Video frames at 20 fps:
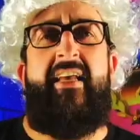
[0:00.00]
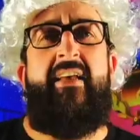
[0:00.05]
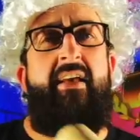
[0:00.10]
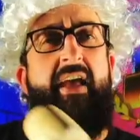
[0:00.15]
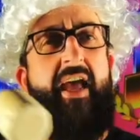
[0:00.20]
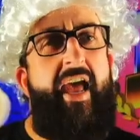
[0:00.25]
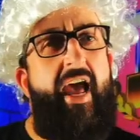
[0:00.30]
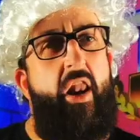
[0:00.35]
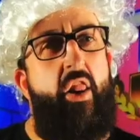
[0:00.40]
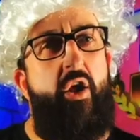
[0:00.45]

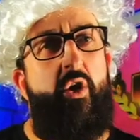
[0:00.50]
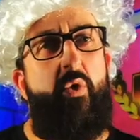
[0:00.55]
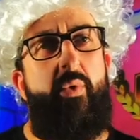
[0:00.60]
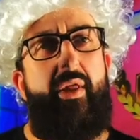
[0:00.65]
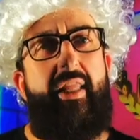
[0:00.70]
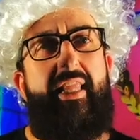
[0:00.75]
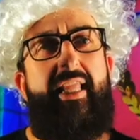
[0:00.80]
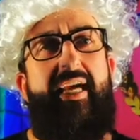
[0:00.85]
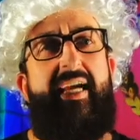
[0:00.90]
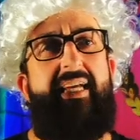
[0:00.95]
How long will it
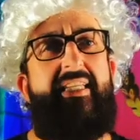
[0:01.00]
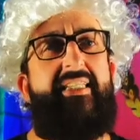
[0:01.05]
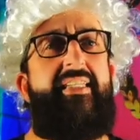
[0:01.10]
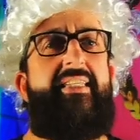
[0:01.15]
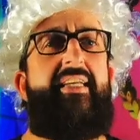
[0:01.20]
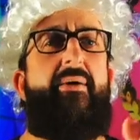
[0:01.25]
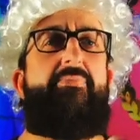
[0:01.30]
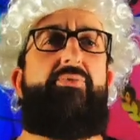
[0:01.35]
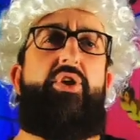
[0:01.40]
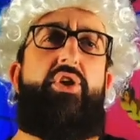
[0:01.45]
last is
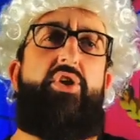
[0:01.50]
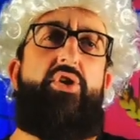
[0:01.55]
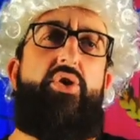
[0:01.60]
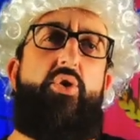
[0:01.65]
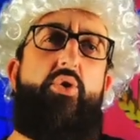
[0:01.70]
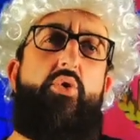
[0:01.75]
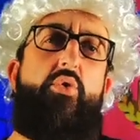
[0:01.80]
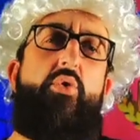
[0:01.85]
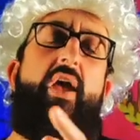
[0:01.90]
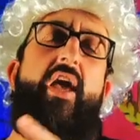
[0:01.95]
up to
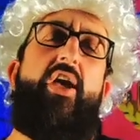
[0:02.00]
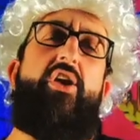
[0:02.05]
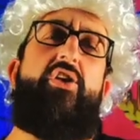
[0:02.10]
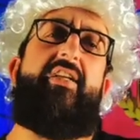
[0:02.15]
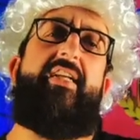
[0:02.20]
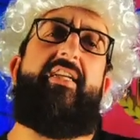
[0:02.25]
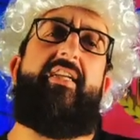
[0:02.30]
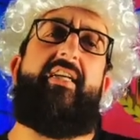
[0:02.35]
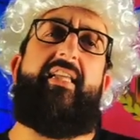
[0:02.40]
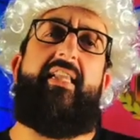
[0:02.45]
you. You need
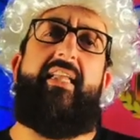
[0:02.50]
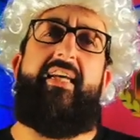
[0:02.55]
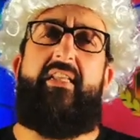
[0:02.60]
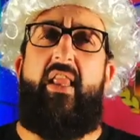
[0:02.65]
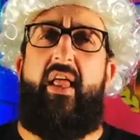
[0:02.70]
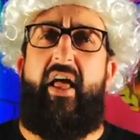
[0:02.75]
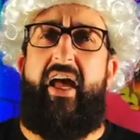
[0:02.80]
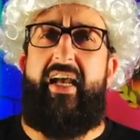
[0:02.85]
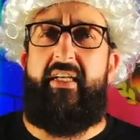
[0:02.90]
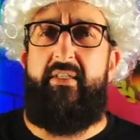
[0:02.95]
to click
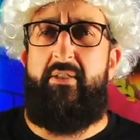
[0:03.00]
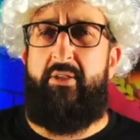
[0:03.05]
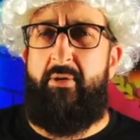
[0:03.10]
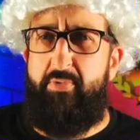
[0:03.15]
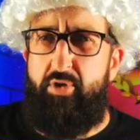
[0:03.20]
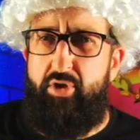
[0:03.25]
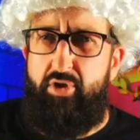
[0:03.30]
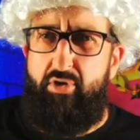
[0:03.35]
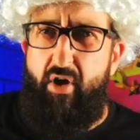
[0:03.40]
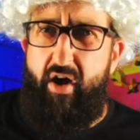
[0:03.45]
like and
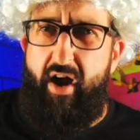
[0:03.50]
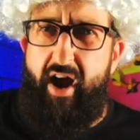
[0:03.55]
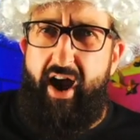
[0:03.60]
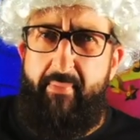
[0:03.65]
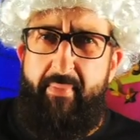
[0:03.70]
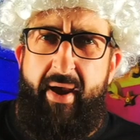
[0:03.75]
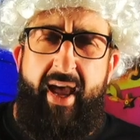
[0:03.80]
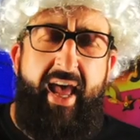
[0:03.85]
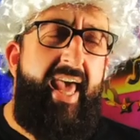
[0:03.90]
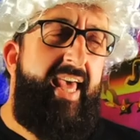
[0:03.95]

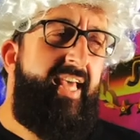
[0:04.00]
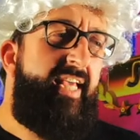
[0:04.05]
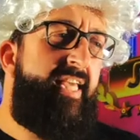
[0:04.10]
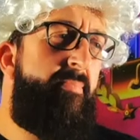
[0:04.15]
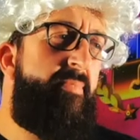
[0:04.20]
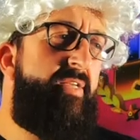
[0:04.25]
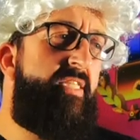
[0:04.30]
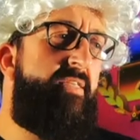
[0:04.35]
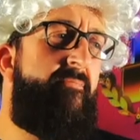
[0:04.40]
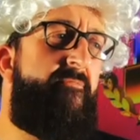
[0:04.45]
subscribe. Give
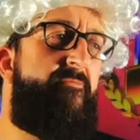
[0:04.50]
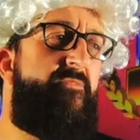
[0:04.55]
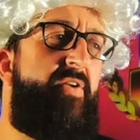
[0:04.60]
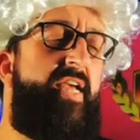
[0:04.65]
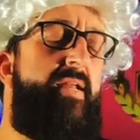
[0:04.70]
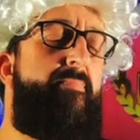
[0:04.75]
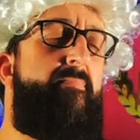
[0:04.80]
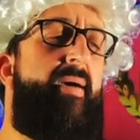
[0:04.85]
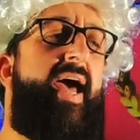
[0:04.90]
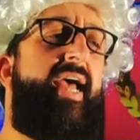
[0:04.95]
me some
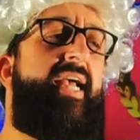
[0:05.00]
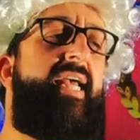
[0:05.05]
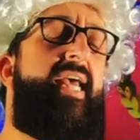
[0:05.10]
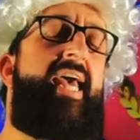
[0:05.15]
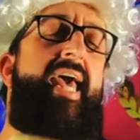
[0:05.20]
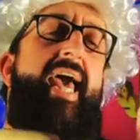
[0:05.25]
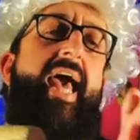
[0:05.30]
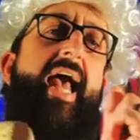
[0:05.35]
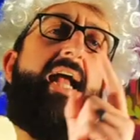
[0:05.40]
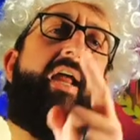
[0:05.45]
feedback.
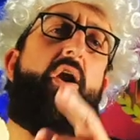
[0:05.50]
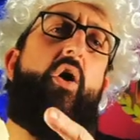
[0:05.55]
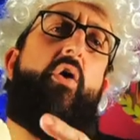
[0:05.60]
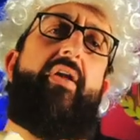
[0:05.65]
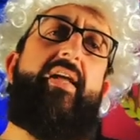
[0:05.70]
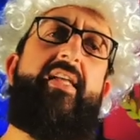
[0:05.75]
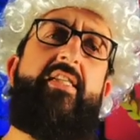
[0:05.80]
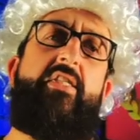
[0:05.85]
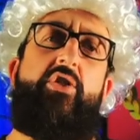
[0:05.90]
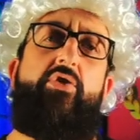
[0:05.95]
And on
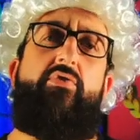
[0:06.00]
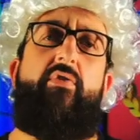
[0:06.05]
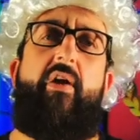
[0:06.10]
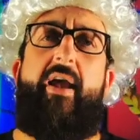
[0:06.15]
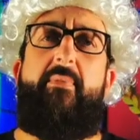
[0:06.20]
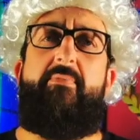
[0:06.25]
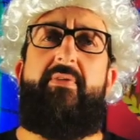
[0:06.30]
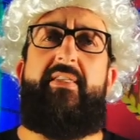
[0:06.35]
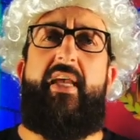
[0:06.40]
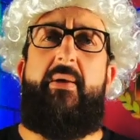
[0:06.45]

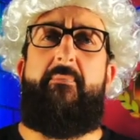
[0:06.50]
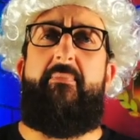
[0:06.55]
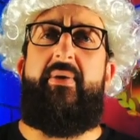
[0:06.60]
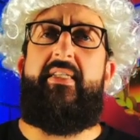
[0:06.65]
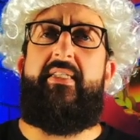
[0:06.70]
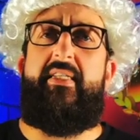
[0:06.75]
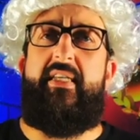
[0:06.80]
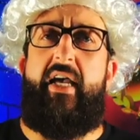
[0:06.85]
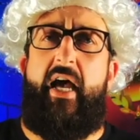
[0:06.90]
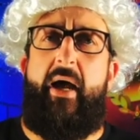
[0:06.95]
Instagram, send me
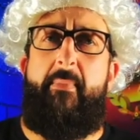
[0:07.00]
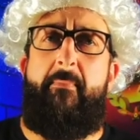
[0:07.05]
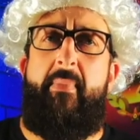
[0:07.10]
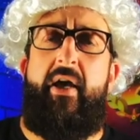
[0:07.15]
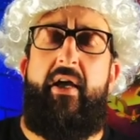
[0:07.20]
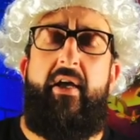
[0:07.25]
some